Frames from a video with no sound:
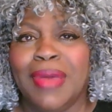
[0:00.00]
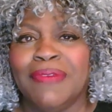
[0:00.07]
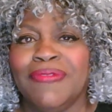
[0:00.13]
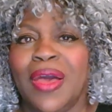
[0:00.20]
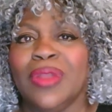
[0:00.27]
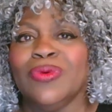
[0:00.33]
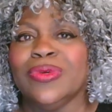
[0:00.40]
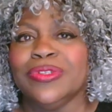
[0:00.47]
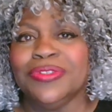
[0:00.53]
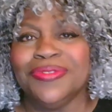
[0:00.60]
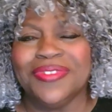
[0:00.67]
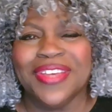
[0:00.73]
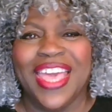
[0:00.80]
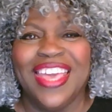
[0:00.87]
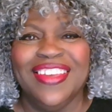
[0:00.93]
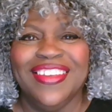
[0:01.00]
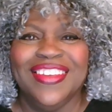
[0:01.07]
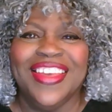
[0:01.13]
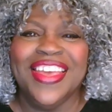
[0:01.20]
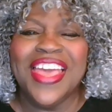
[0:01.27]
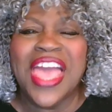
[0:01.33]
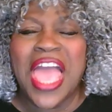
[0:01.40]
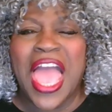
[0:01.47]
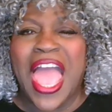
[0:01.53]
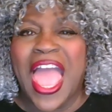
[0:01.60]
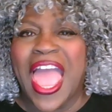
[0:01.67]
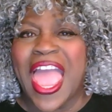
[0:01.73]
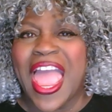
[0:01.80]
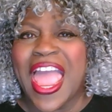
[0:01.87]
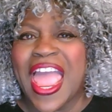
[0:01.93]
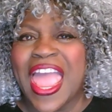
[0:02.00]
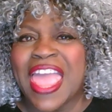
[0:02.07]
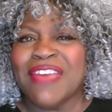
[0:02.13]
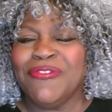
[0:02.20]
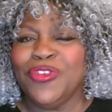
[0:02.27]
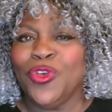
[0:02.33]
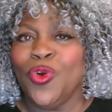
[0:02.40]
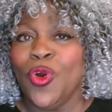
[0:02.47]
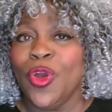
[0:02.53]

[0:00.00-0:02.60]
followers. Okay. If you